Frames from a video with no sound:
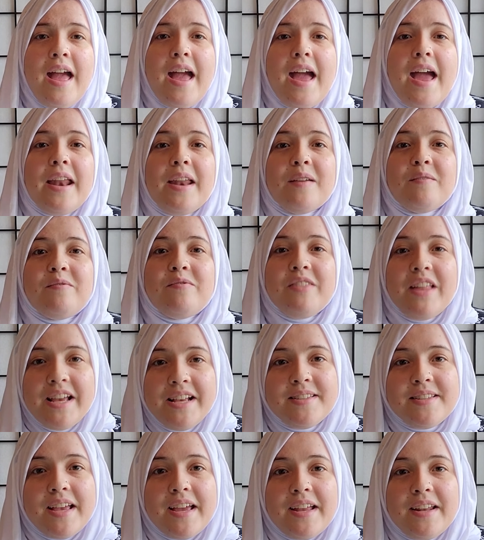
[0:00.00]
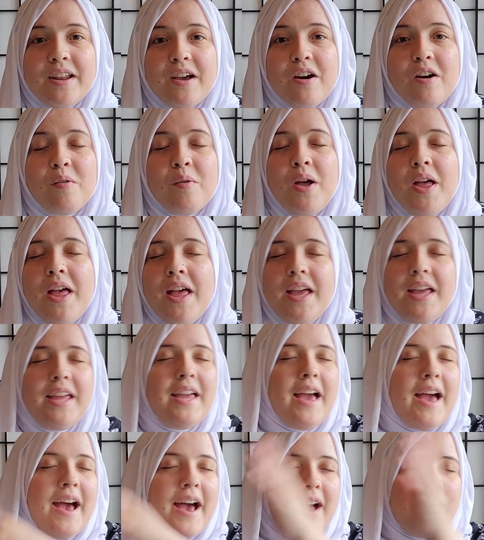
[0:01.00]
And if they say no, you
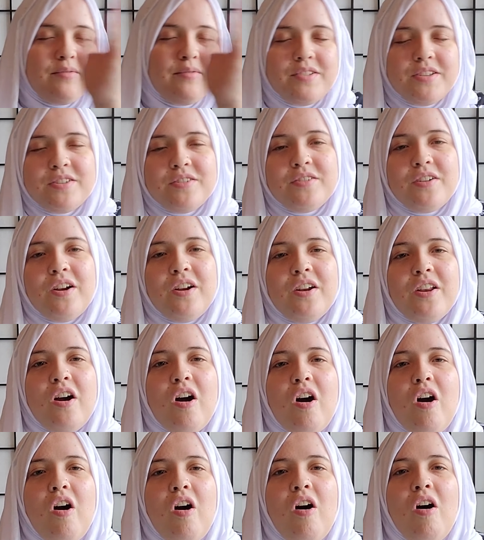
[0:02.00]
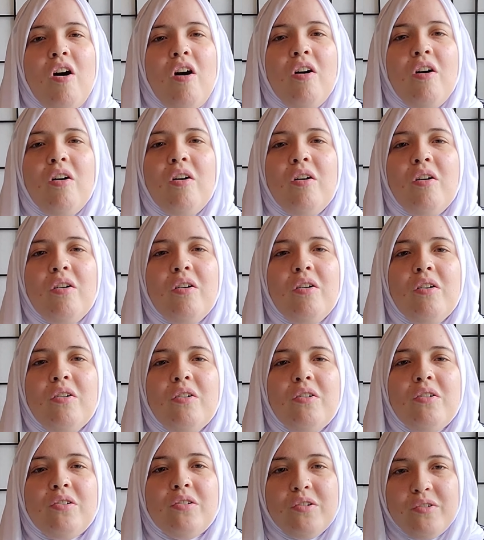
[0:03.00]
have to start it
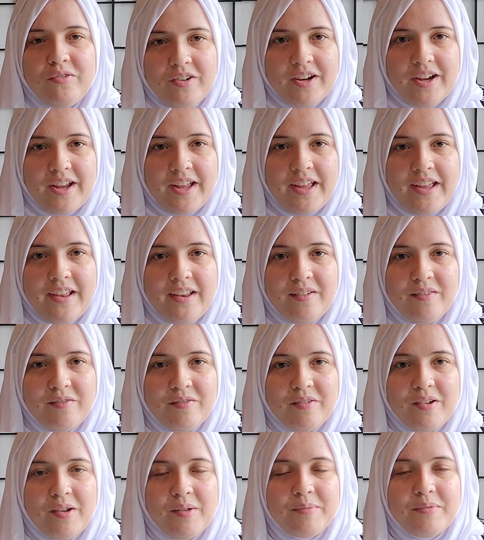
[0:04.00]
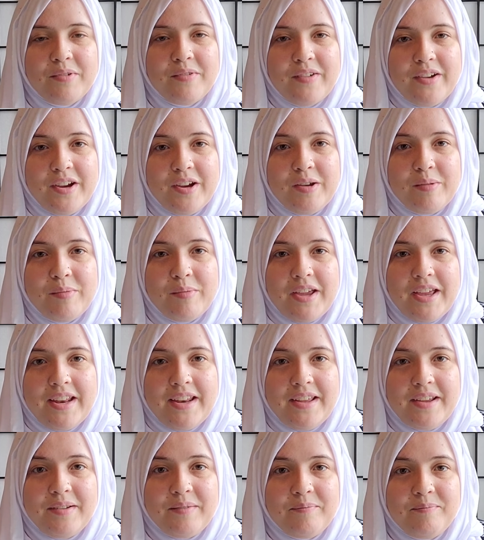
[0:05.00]
all over again from the very
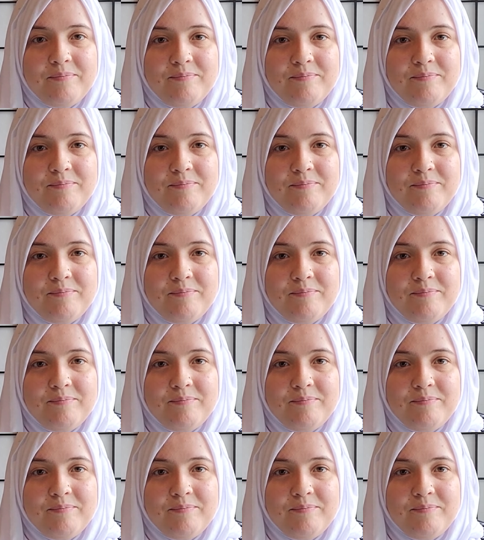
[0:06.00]
beginning.